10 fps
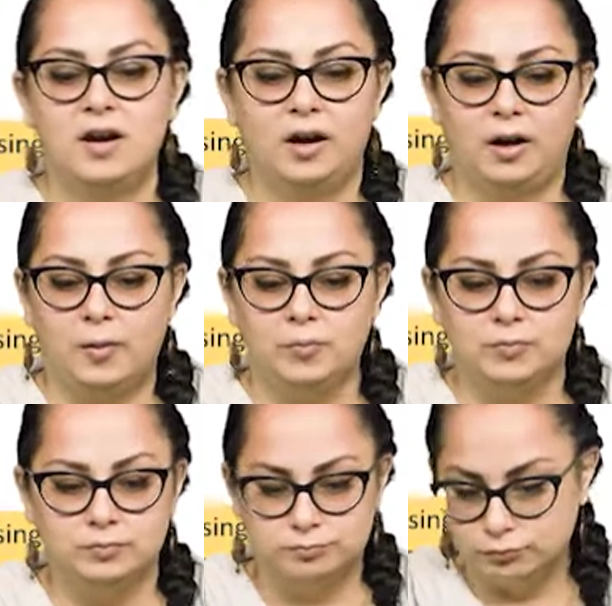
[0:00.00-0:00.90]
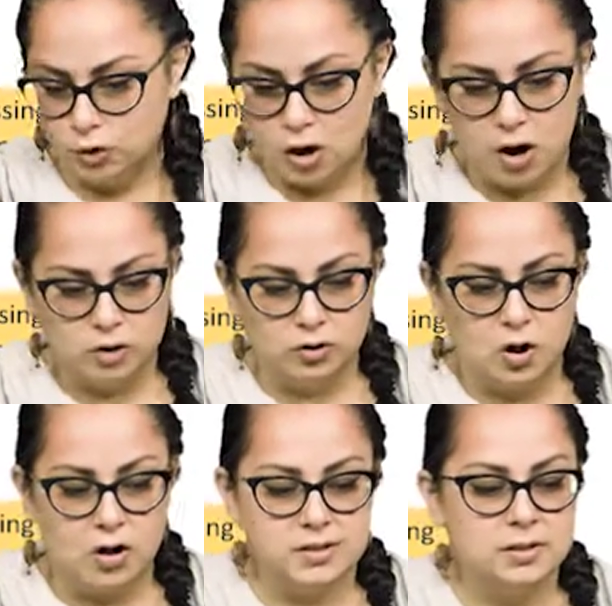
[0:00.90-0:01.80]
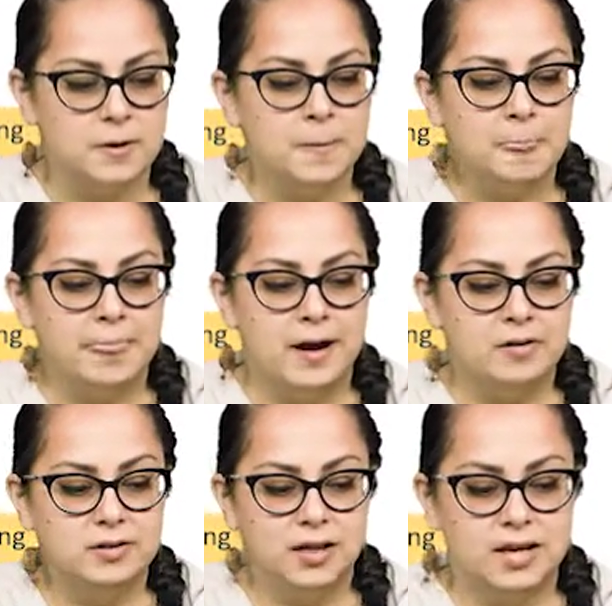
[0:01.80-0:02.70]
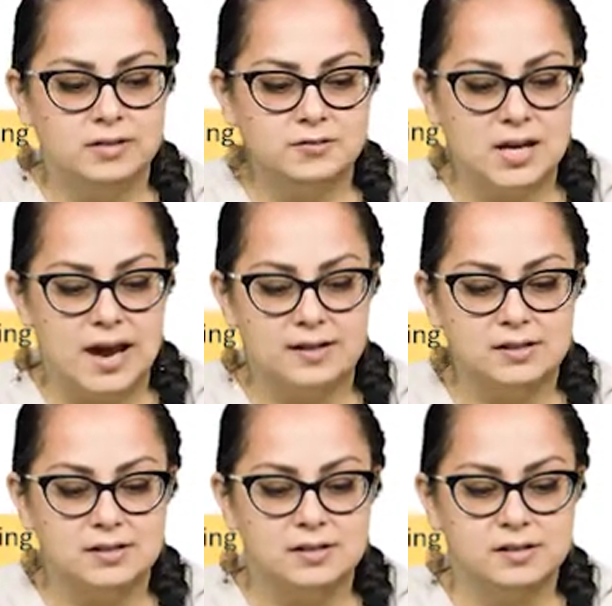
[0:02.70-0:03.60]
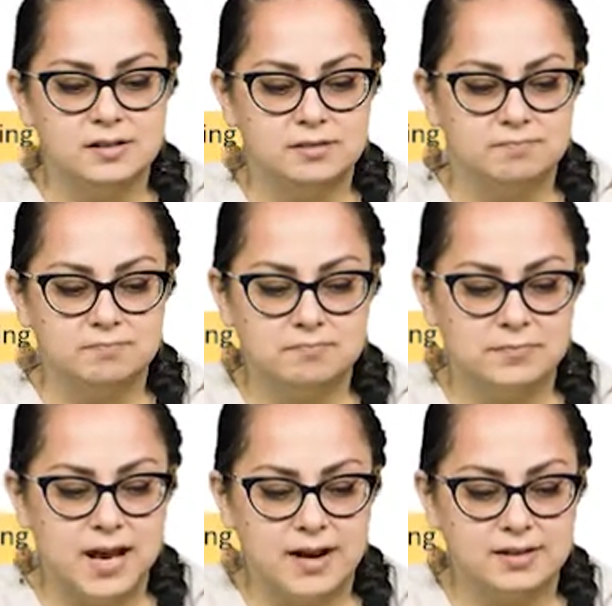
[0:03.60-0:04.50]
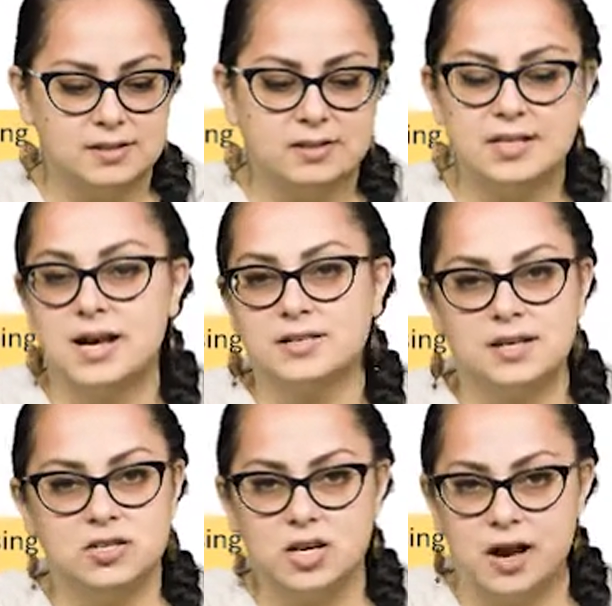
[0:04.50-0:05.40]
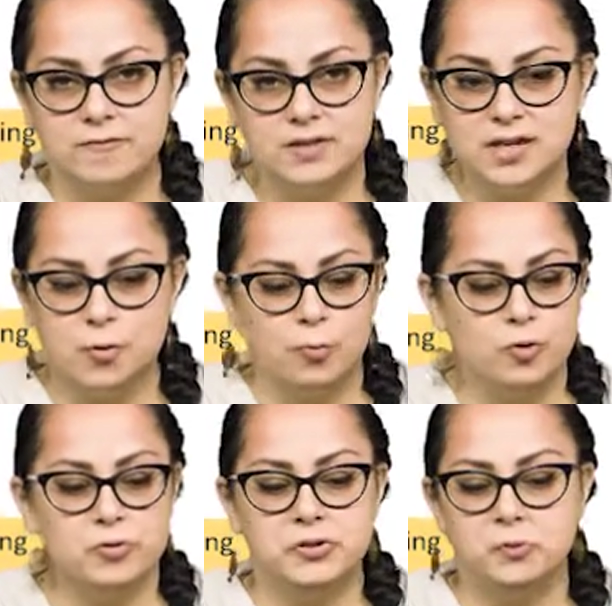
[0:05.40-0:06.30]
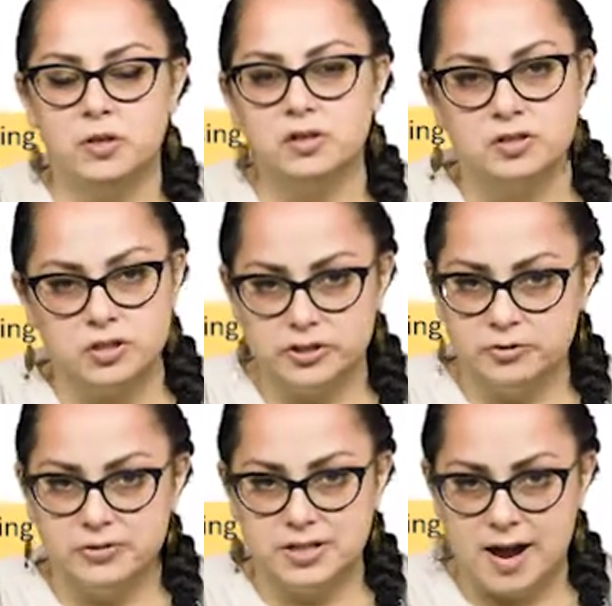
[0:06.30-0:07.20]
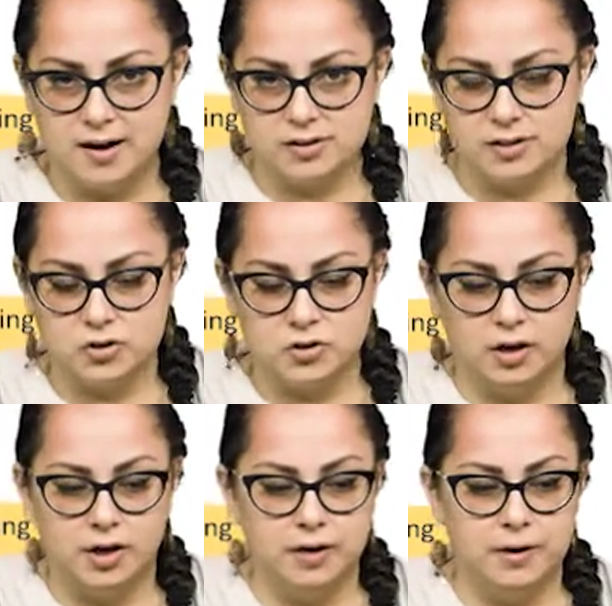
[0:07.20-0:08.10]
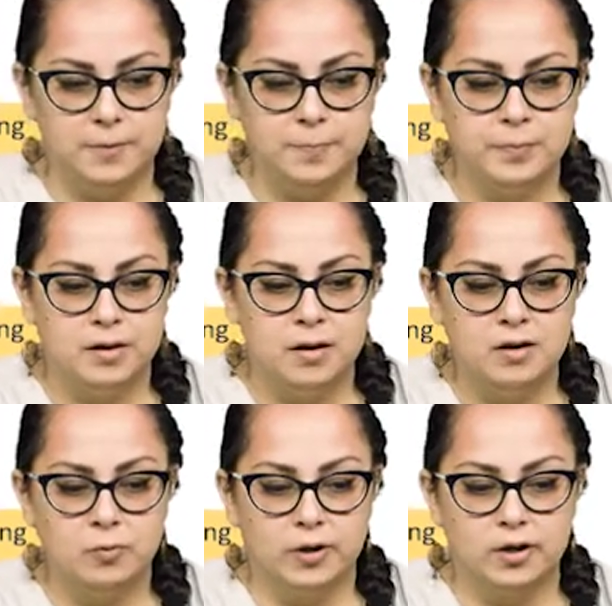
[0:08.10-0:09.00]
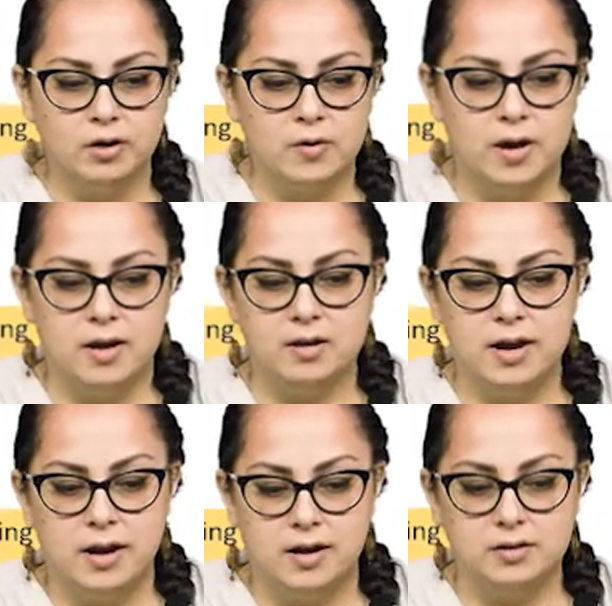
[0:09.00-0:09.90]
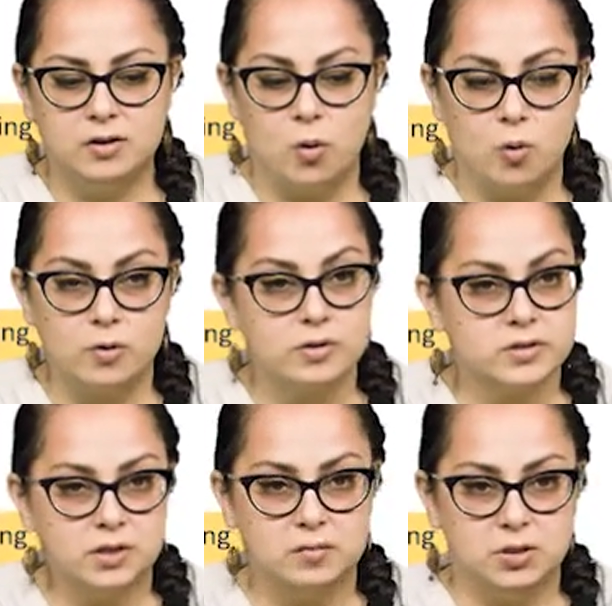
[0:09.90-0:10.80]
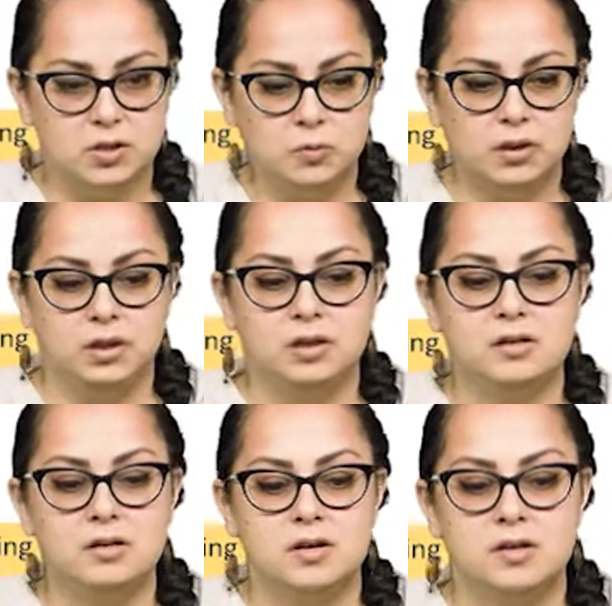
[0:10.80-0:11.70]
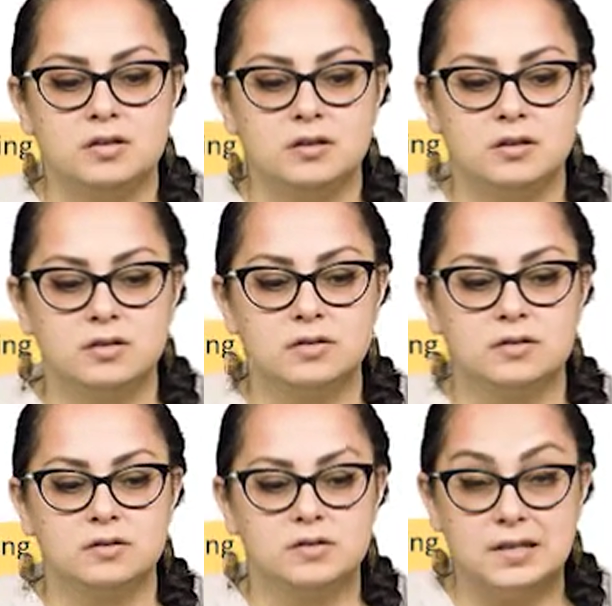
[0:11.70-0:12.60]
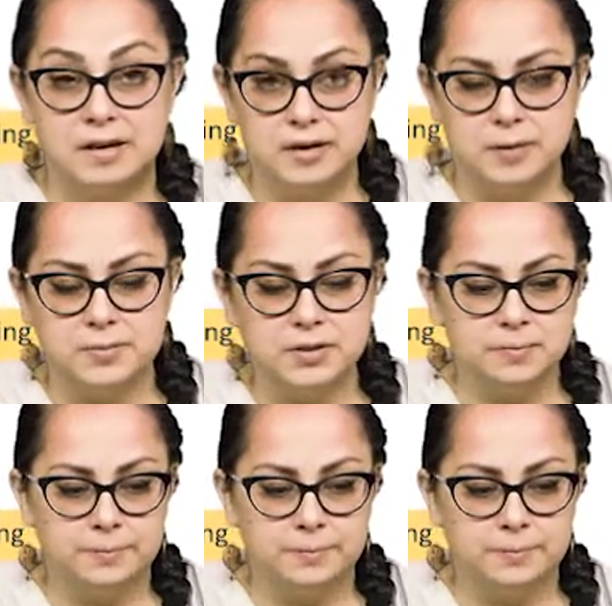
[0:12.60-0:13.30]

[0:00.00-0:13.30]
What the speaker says: law or laws. Now in the case of taxes, taxes and taxation have the same root, so we can just use tax and truncate it. We're going to go ahead and add the ors in between the synonyms.